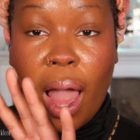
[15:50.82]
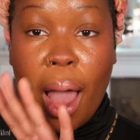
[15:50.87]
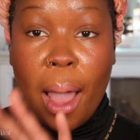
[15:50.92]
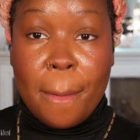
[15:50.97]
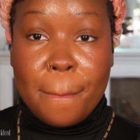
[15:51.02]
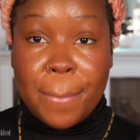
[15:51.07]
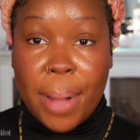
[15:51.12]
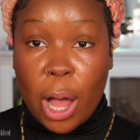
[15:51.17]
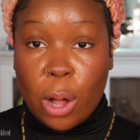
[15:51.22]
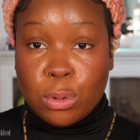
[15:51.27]

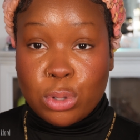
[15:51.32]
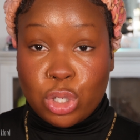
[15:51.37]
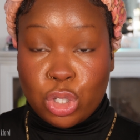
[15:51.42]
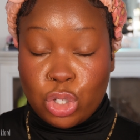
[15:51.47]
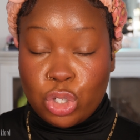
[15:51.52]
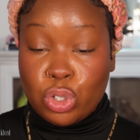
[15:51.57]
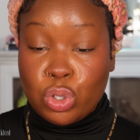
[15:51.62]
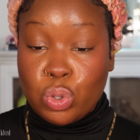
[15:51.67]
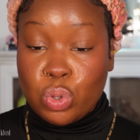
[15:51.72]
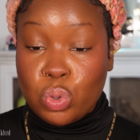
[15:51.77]
about
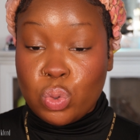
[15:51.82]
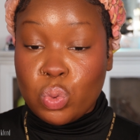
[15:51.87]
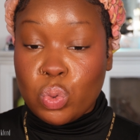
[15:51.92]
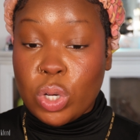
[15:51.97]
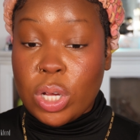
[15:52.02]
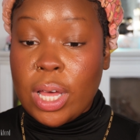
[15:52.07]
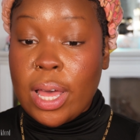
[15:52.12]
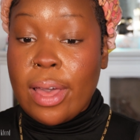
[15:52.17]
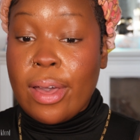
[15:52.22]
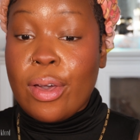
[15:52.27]

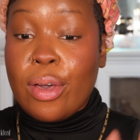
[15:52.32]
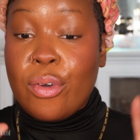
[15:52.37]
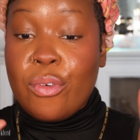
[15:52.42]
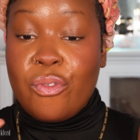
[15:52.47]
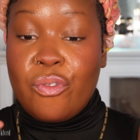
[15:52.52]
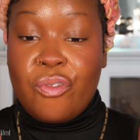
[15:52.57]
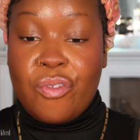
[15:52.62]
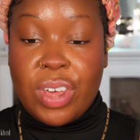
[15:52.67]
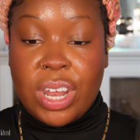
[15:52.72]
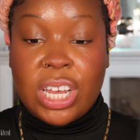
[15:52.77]
to
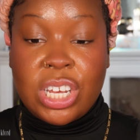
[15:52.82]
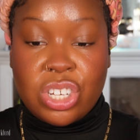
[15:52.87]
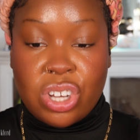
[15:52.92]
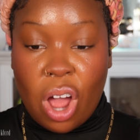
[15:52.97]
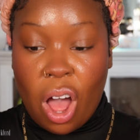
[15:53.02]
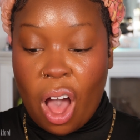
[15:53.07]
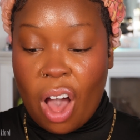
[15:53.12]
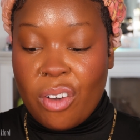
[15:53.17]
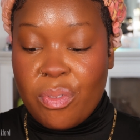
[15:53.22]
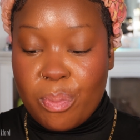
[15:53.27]
finish
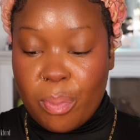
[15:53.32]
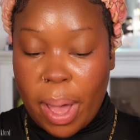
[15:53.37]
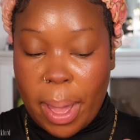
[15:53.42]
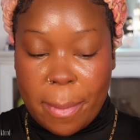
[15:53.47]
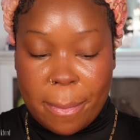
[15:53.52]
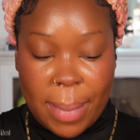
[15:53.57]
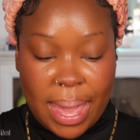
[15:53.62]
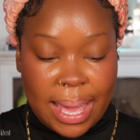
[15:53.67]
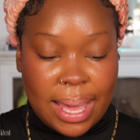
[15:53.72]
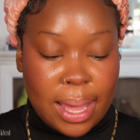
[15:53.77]
off my
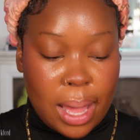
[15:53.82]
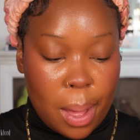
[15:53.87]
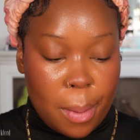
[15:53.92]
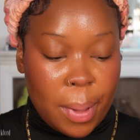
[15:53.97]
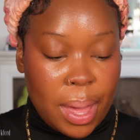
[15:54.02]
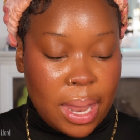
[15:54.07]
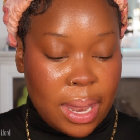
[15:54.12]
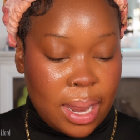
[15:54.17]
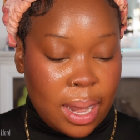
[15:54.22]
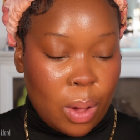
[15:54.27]
makeup
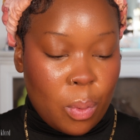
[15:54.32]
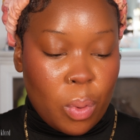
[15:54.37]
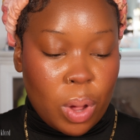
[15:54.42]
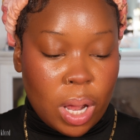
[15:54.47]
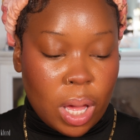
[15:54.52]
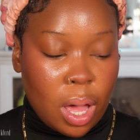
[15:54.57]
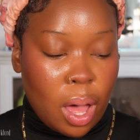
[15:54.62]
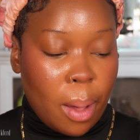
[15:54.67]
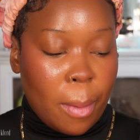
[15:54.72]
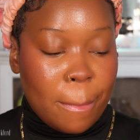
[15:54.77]
and then I want
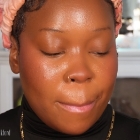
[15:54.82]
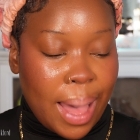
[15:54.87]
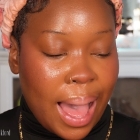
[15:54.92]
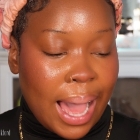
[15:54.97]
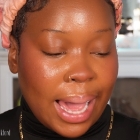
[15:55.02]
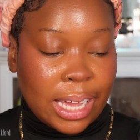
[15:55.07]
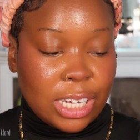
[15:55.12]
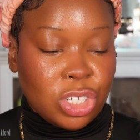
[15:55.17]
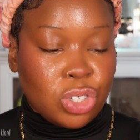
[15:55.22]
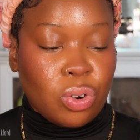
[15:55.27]
to come
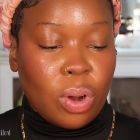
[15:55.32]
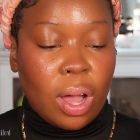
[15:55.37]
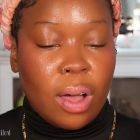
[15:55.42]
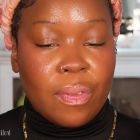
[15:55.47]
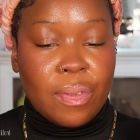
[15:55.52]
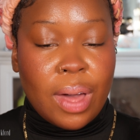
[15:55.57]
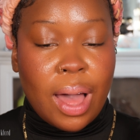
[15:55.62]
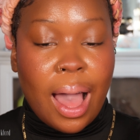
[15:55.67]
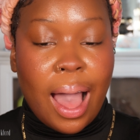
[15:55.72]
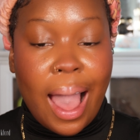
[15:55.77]
back and try
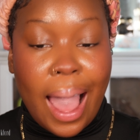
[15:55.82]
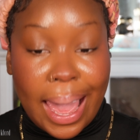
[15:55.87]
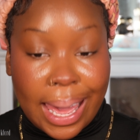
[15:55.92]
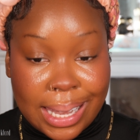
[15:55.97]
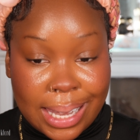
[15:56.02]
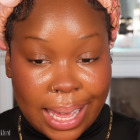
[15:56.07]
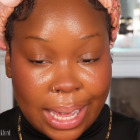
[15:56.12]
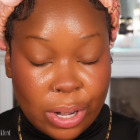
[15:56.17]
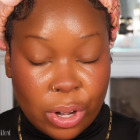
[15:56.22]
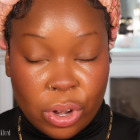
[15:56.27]
on the
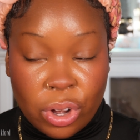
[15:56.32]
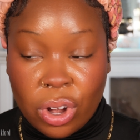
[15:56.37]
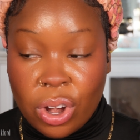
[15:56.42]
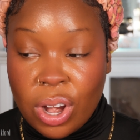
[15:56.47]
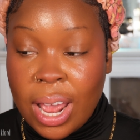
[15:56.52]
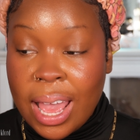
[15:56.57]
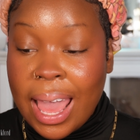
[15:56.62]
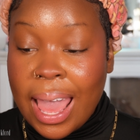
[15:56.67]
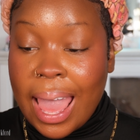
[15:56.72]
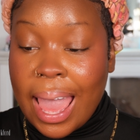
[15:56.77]
highlighter
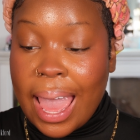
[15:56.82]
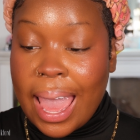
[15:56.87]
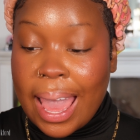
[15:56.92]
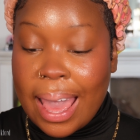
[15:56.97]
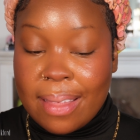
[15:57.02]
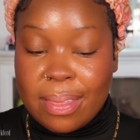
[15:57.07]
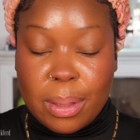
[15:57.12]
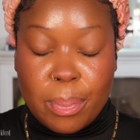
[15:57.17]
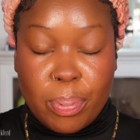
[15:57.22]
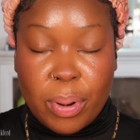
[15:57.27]

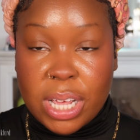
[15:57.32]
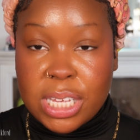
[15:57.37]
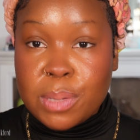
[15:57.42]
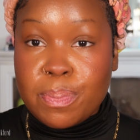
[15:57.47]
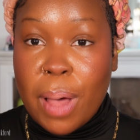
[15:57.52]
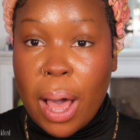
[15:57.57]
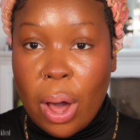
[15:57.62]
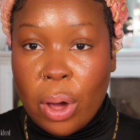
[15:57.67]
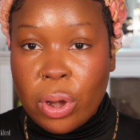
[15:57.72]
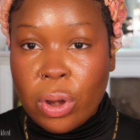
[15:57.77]
and the pressed
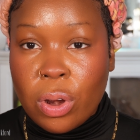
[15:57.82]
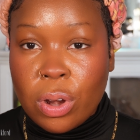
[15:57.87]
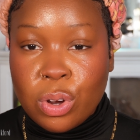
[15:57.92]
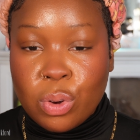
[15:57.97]
powder.